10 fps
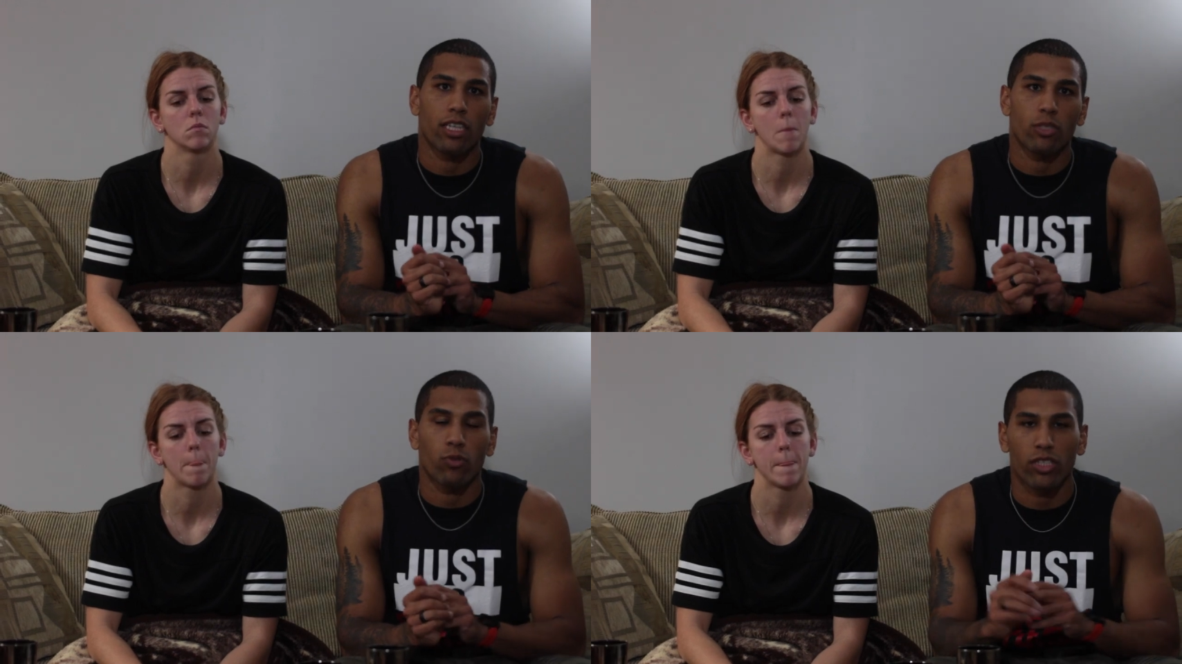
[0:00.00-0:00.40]

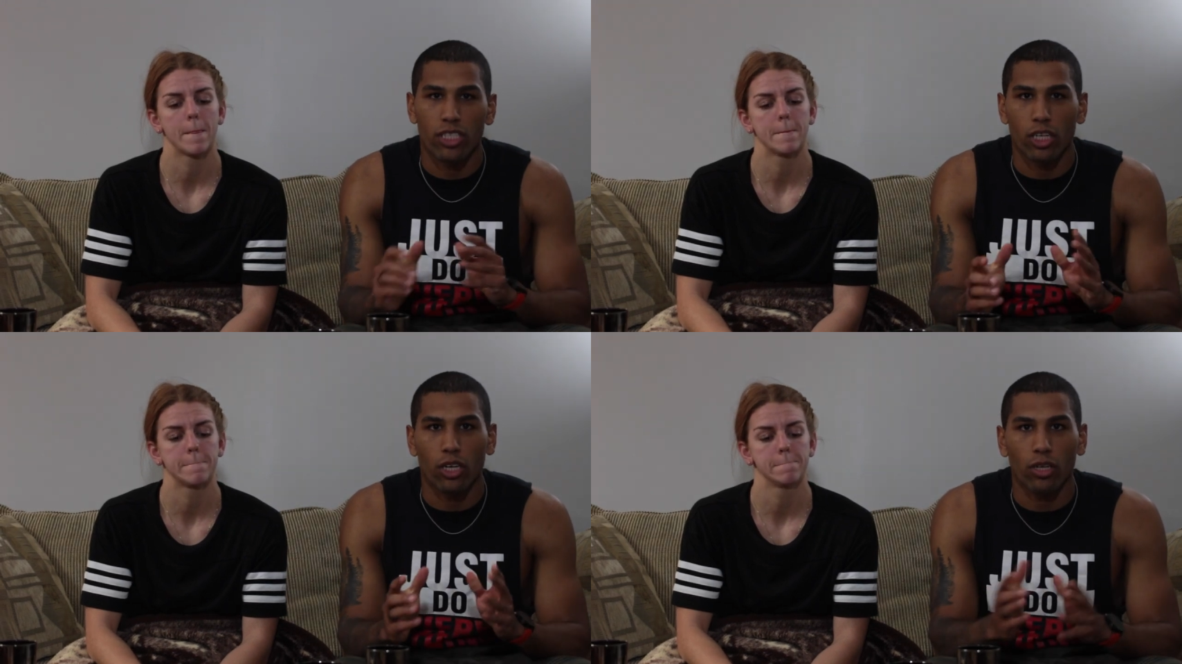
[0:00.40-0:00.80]
Speaker 1: because we're
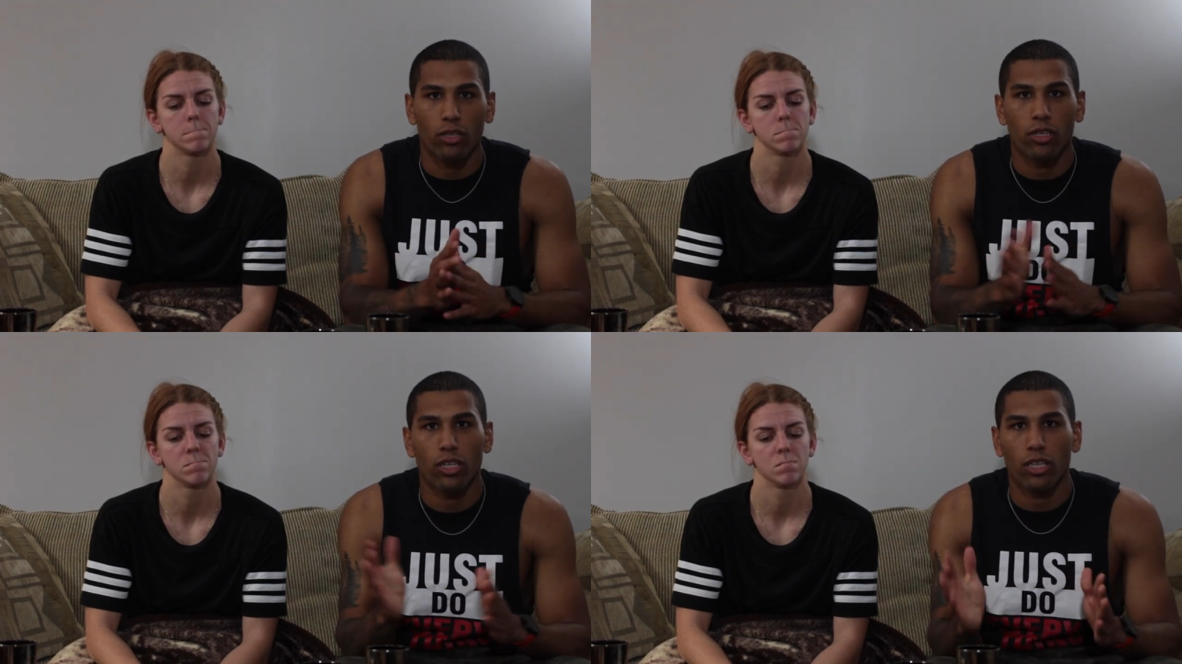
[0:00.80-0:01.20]

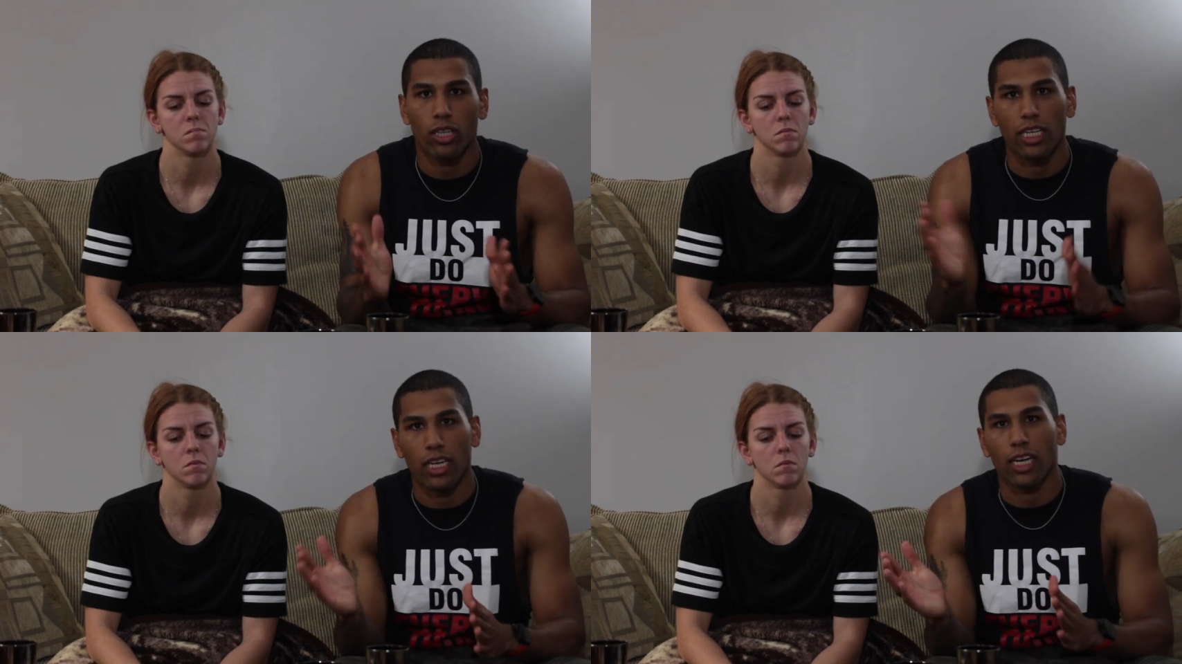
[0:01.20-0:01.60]
still
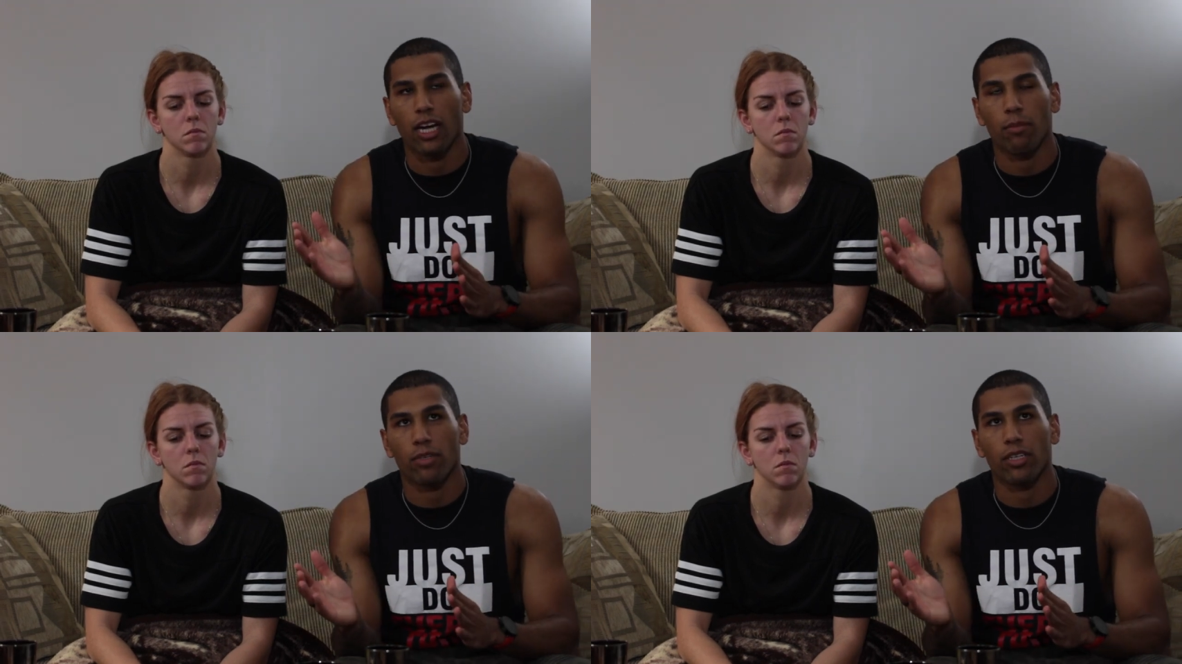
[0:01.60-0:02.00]
leading
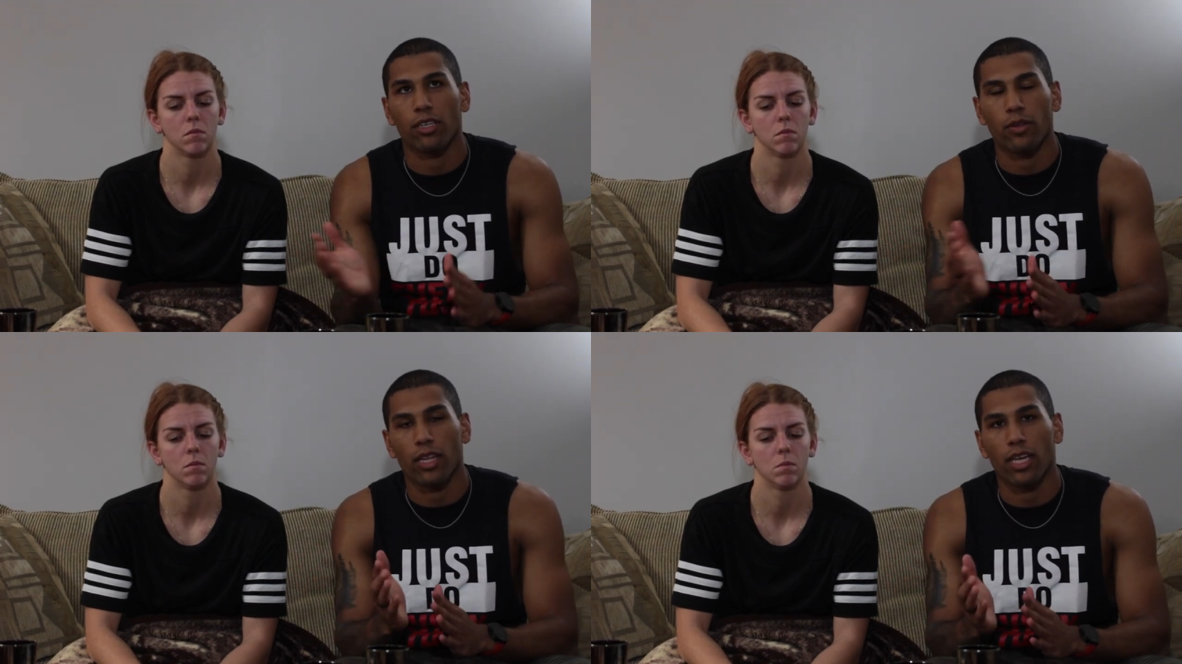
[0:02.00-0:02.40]
up
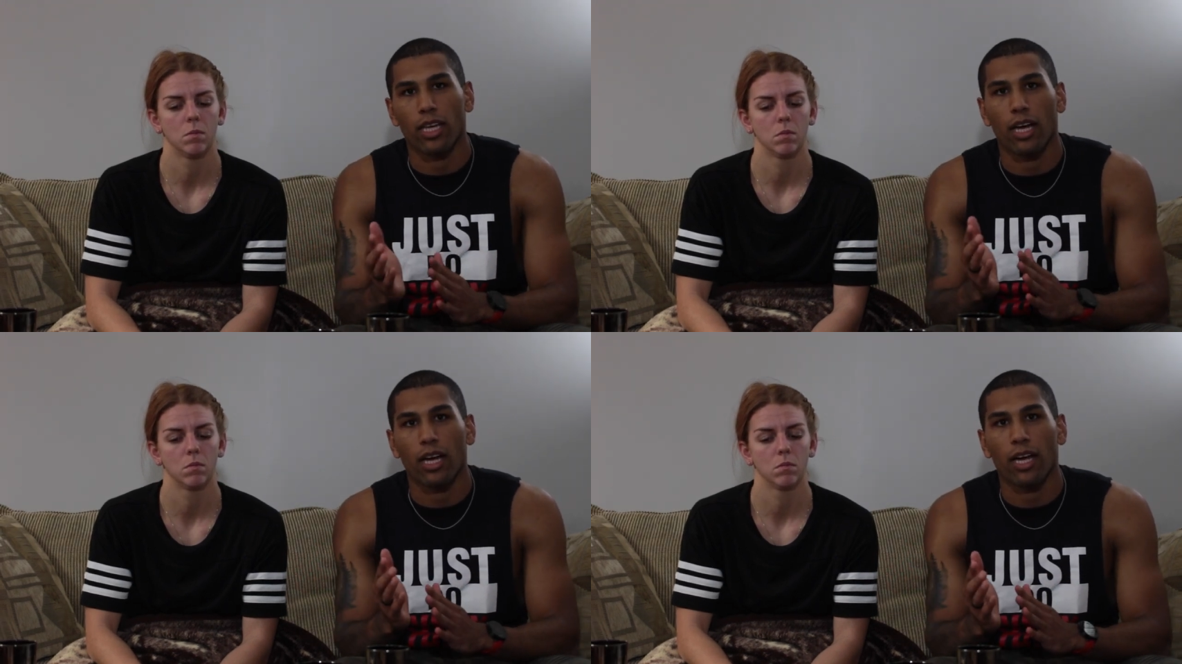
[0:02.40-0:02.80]
to
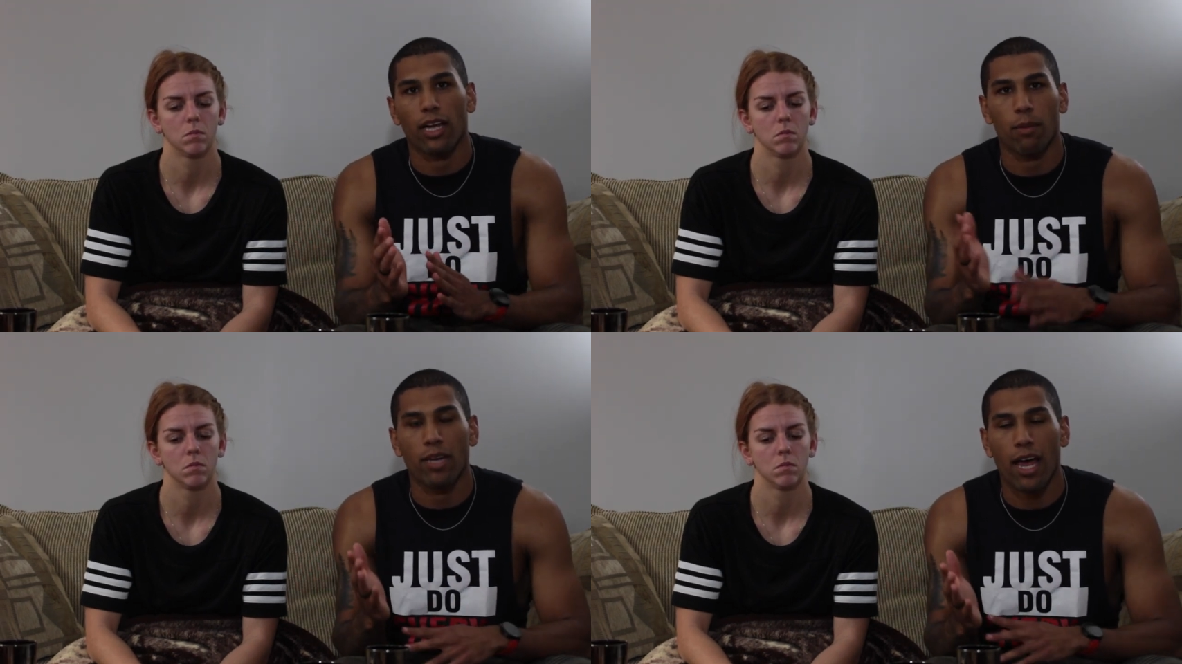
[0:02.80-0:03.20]
the uh,
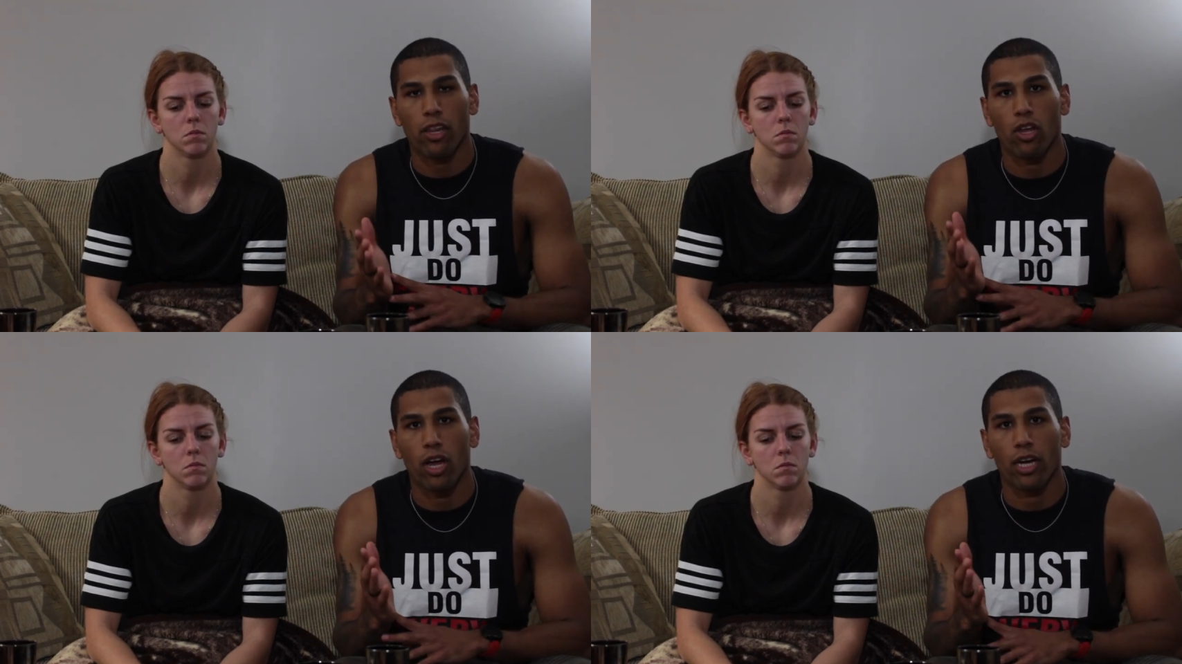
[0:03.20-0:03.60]

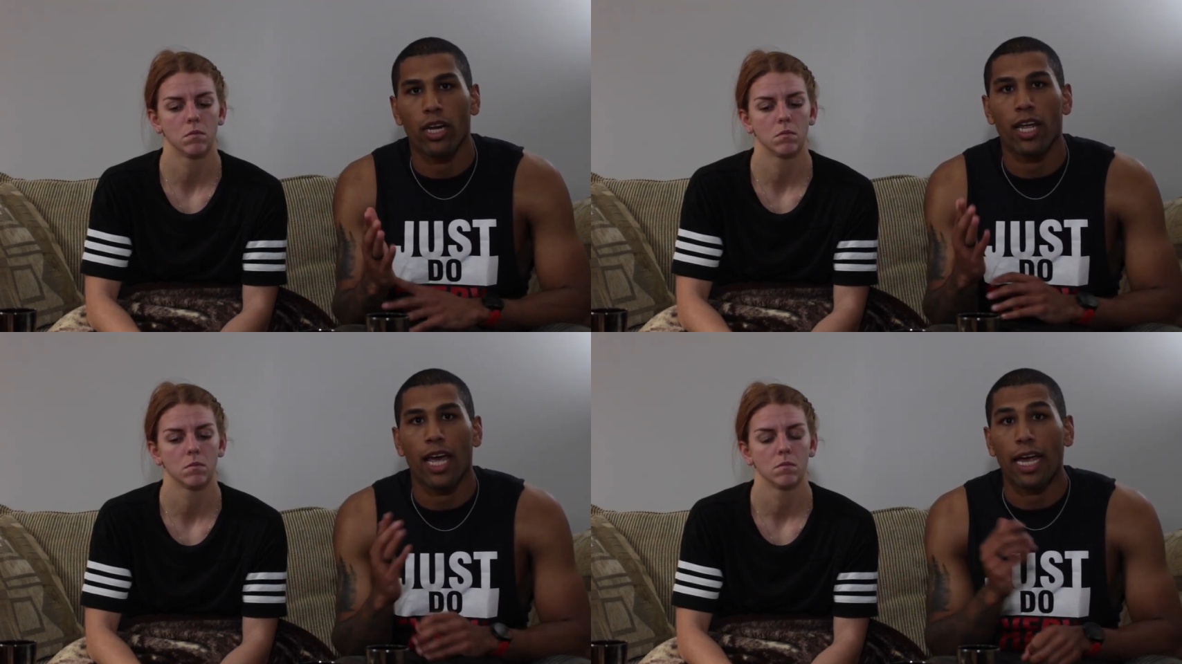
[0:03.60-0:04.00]

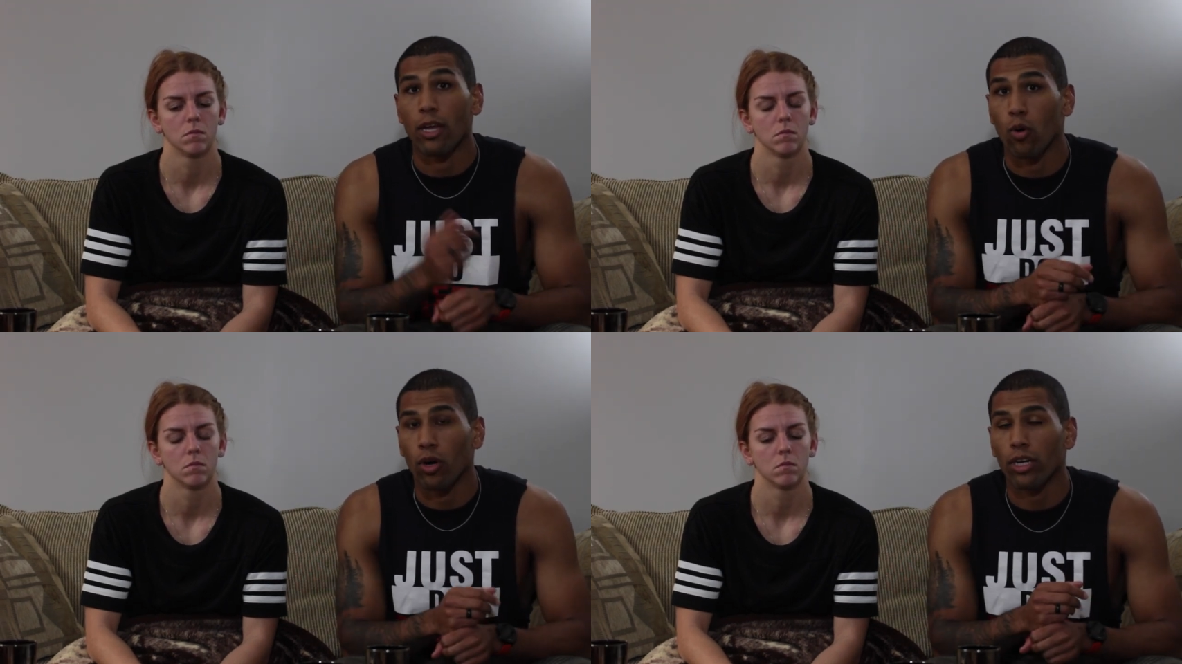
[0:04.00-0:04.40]
heptathlon at
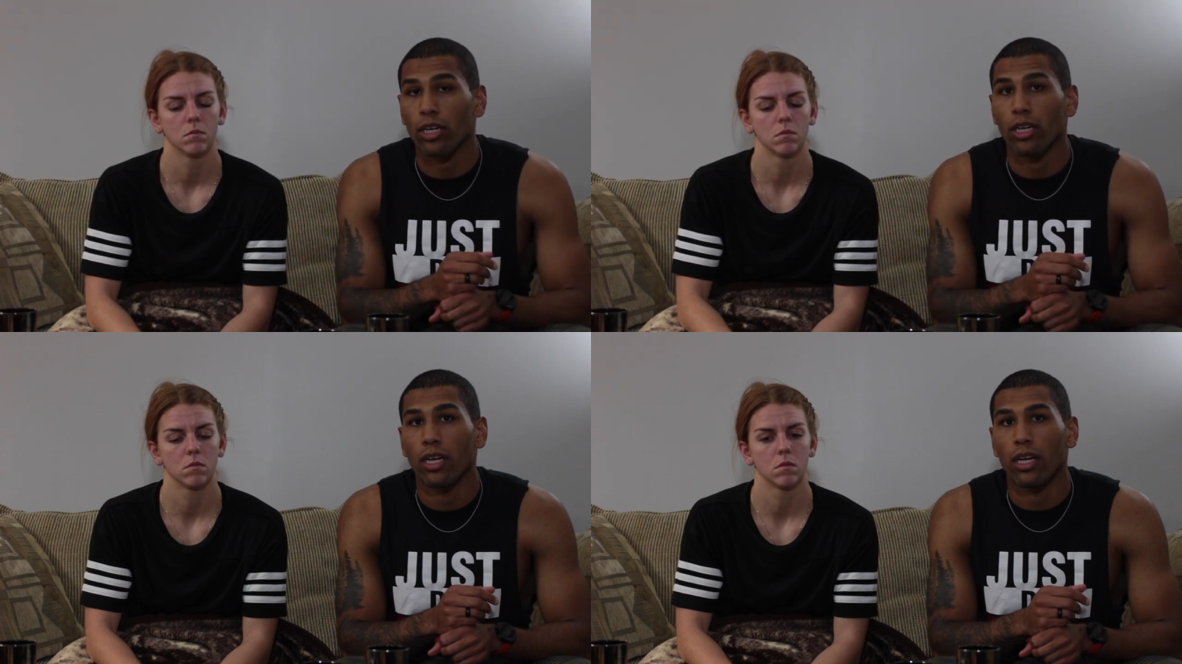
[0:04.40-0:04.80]
York,